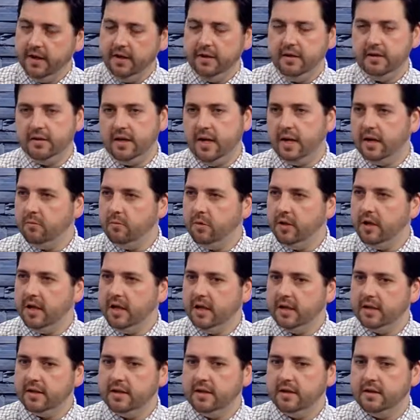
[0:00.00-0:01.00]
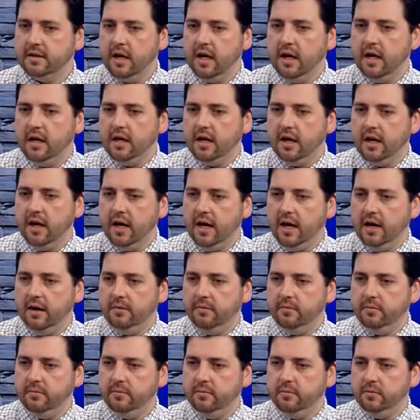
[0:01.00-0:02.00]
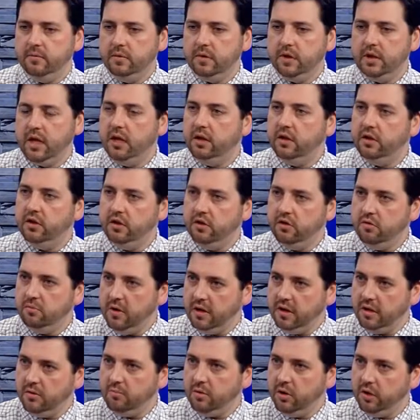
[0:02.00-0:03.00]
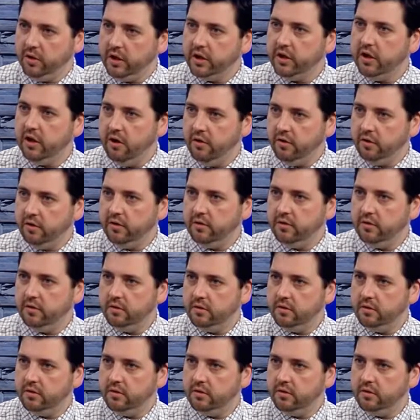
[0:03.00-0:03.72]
The second one is do you meet the building code?